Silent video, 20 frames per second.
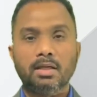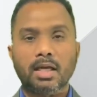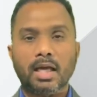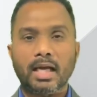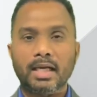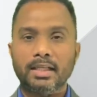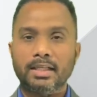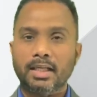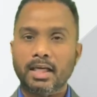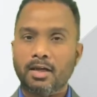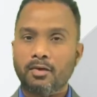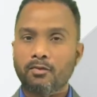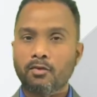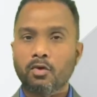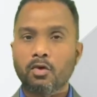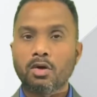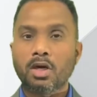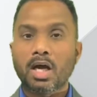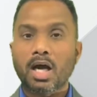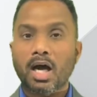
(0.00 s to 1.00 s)
And
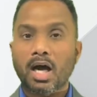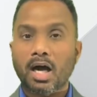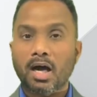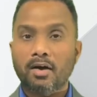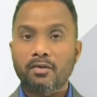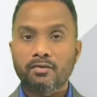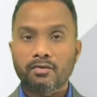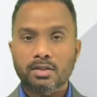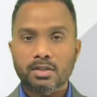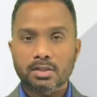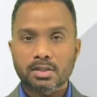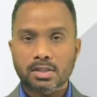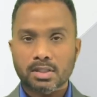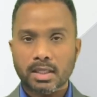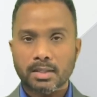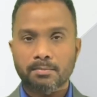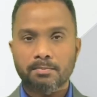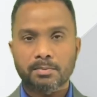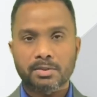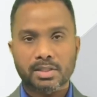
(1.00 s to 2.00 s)
therefore, after
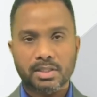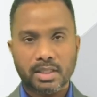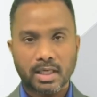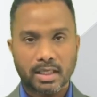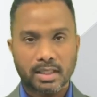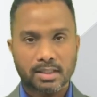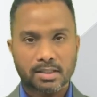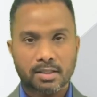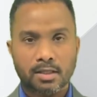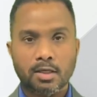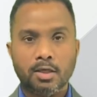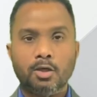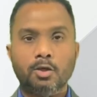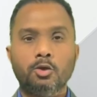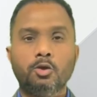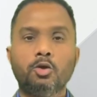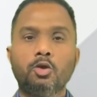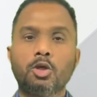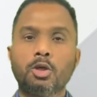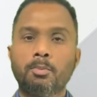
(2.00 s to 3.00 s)
step 6,
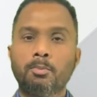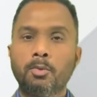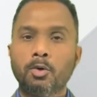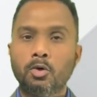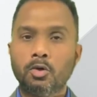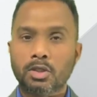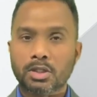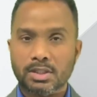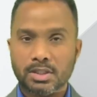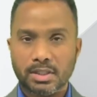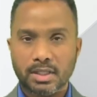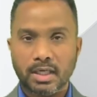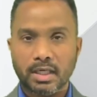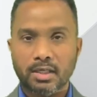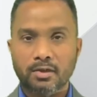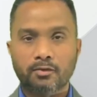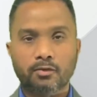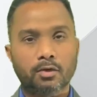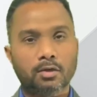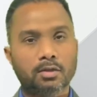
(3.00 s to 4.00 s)
your report is
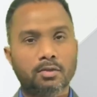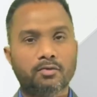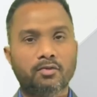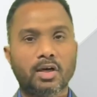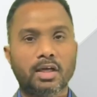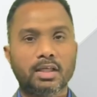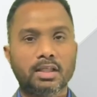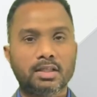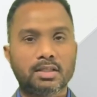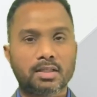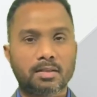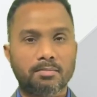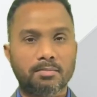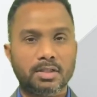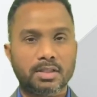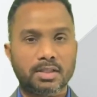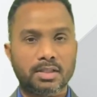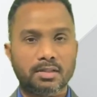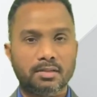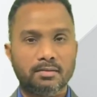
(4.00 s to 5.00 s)
ready for the final
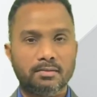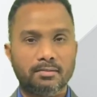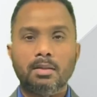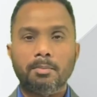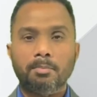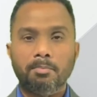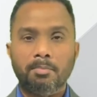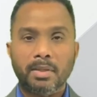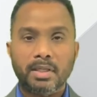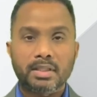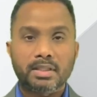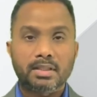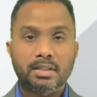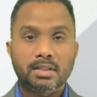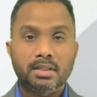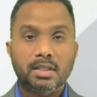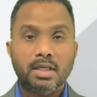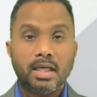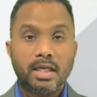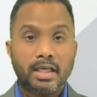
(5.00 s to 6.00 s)
submission. But
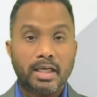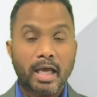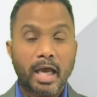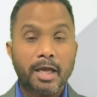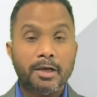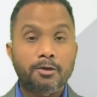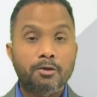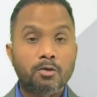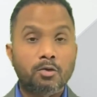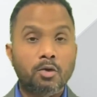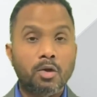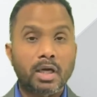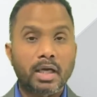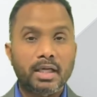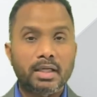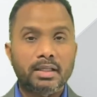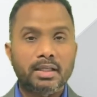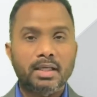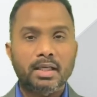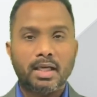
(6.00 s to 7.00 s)
can you go
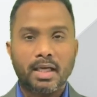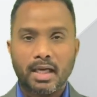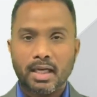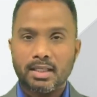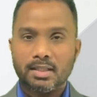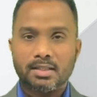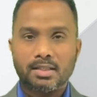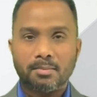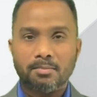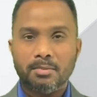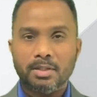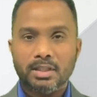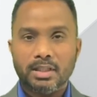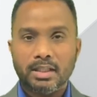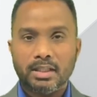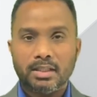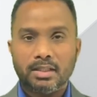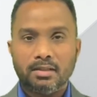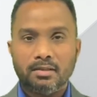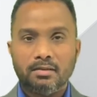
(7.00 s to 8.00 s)
ahead and submit
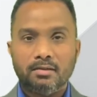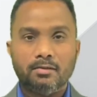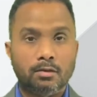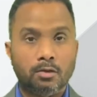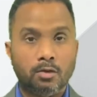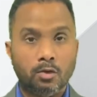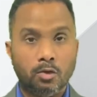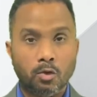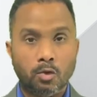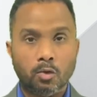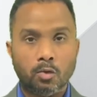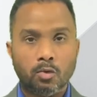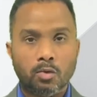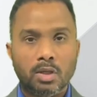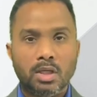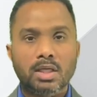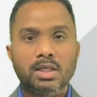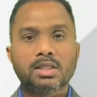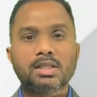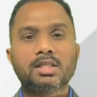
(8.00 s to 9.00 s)
it? No.
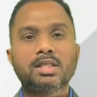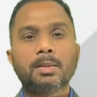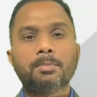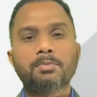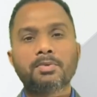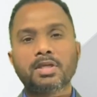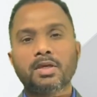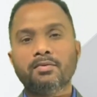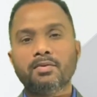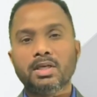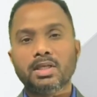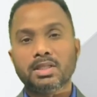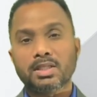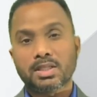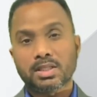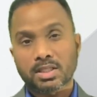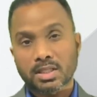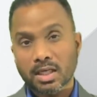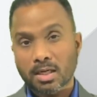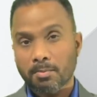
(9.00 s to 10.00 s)
Step 7 is
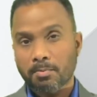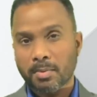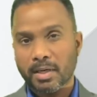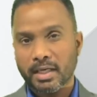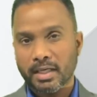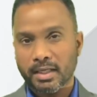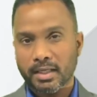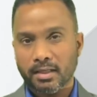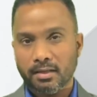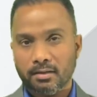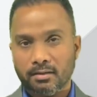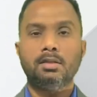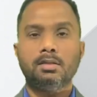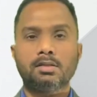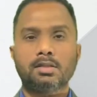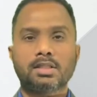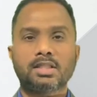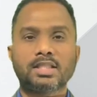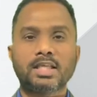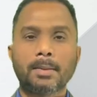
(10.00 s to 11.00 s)
still pending.
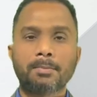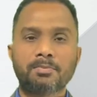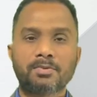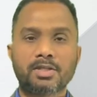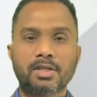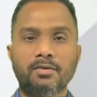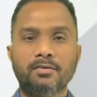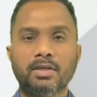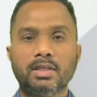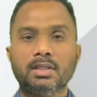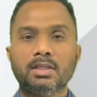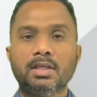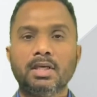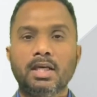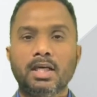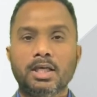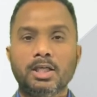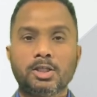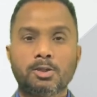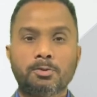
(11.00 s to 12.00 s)
Step 7
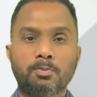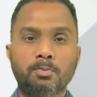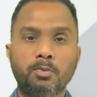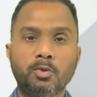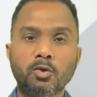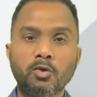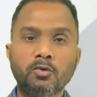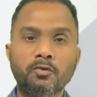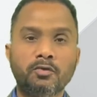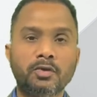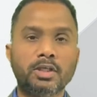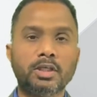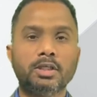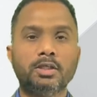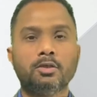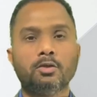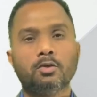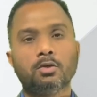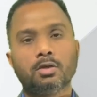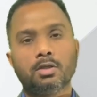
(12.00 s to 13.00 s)
is proofread
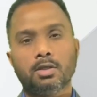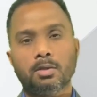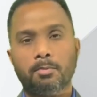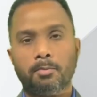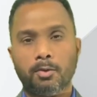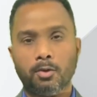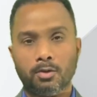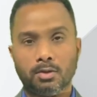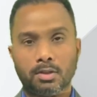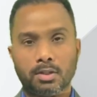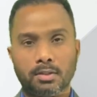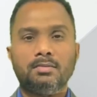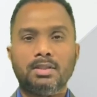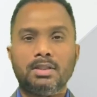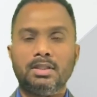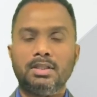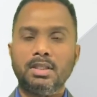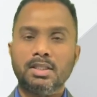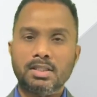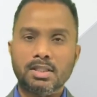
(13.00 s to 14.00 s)
your report.
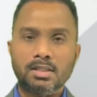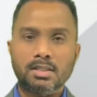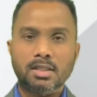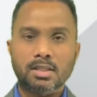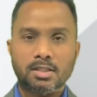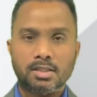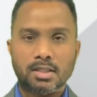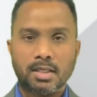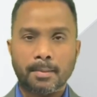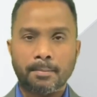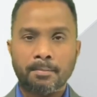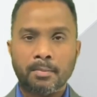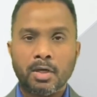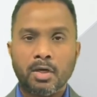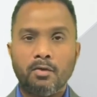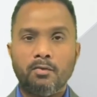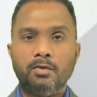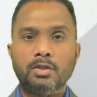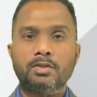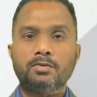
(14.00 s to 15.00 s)
This is a step
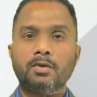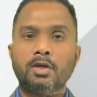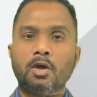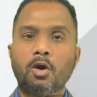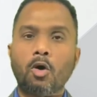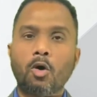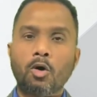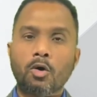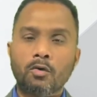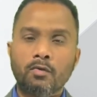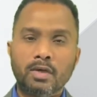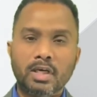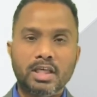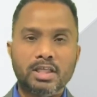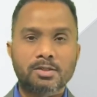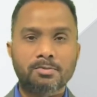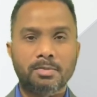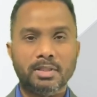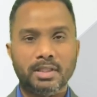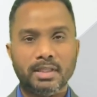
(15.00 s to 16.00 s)
which will always
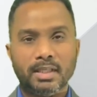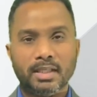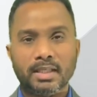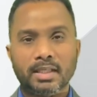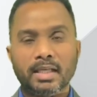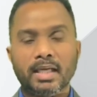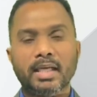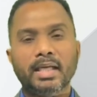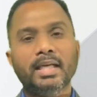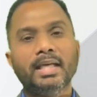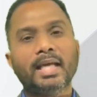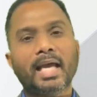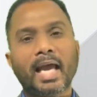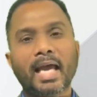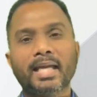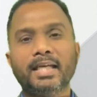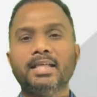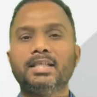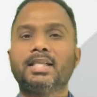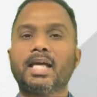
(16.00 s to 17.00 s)
be there in
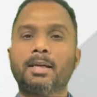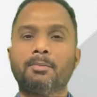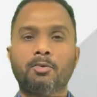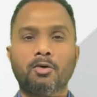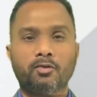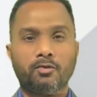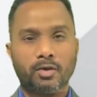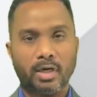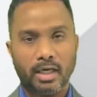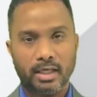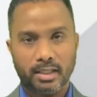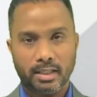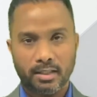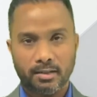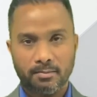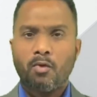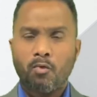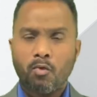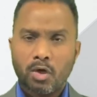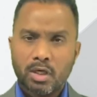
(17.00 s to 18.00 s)
any type of writing.
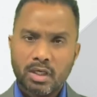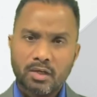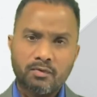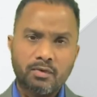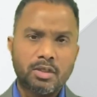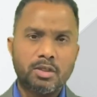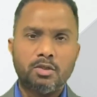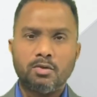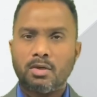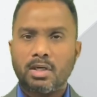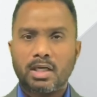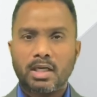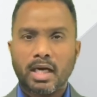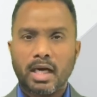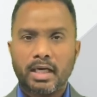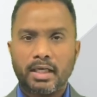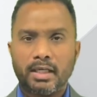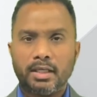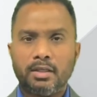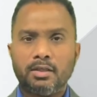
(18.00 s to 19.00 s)
Whatever you are
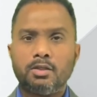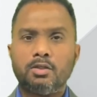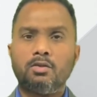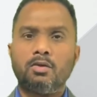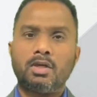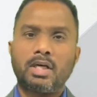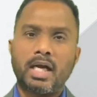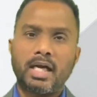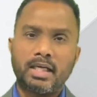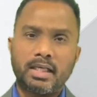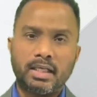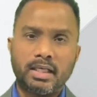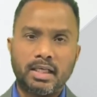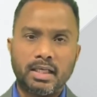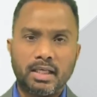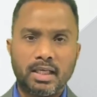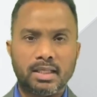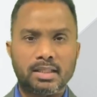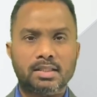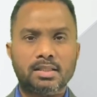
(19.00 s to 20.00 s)
writing an
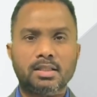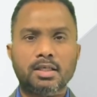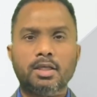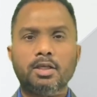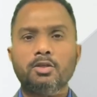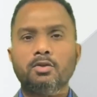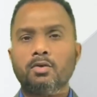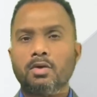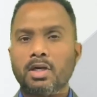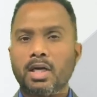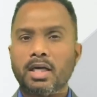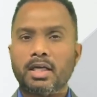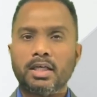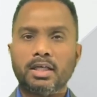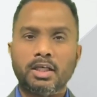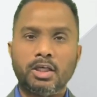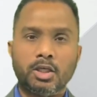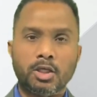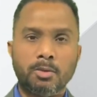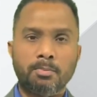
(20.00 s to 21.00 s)
essay, you are writing
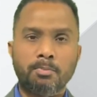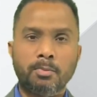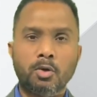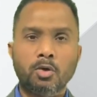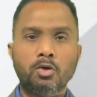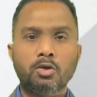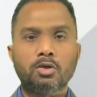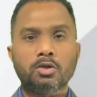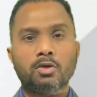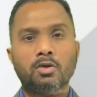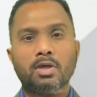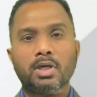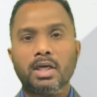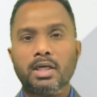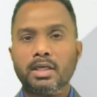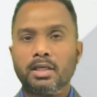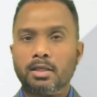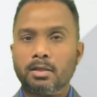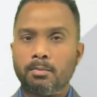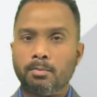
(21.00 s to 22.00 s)
a report, you are
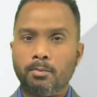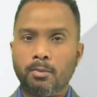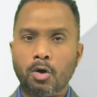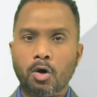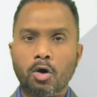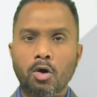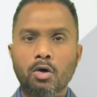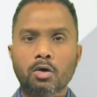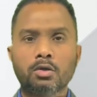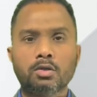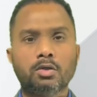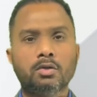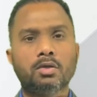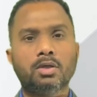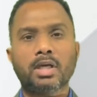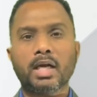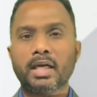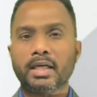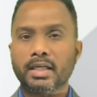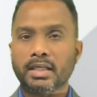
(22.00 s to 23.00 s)
writing a blog, you are
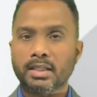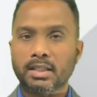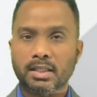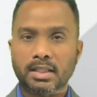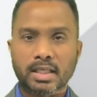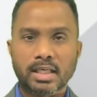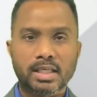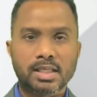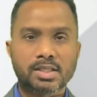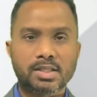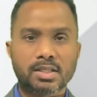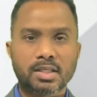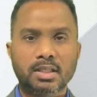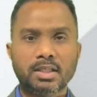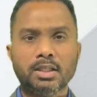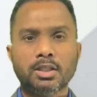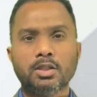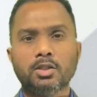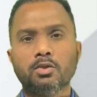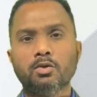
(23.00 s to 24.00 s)
writing a case study,
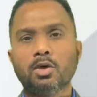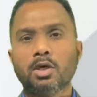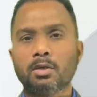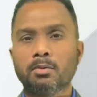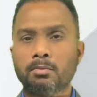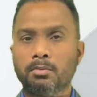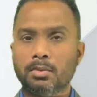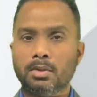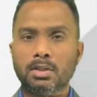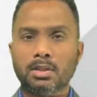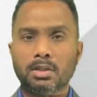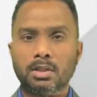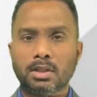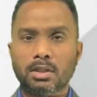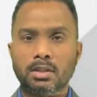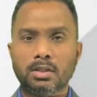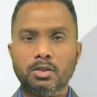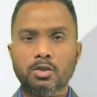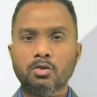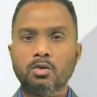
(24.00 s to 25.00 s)
you are
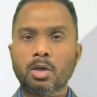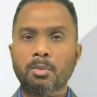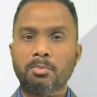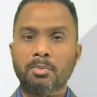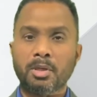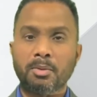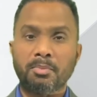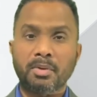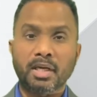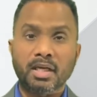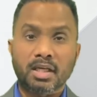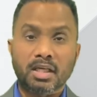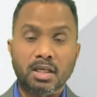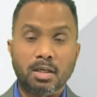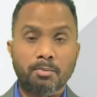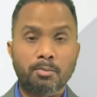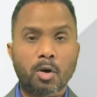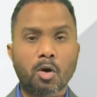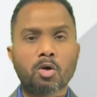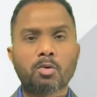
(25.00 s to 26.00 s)
preparing a
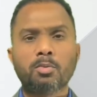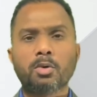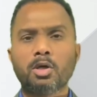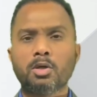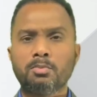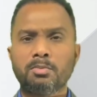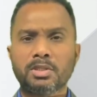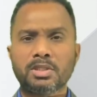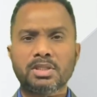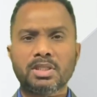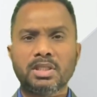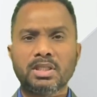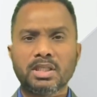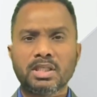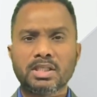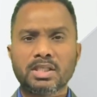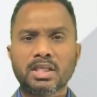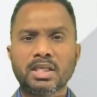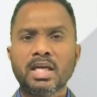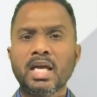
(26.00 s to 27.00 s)
PowerPoint
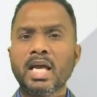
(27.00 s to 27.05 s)
presentation.